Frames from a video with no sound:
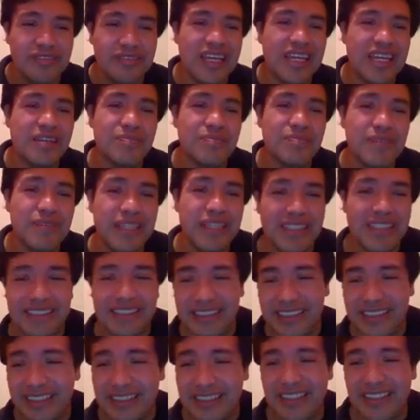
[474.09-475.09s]
and
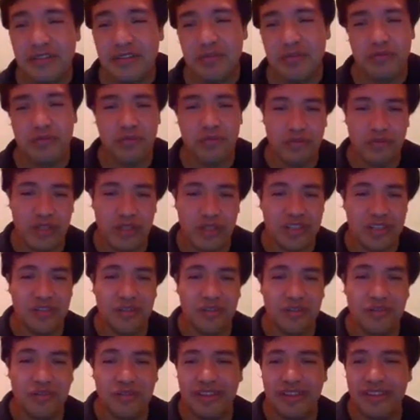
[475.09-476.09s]
many, but
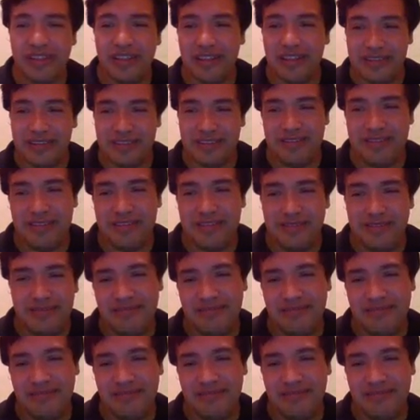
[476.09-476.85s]
that's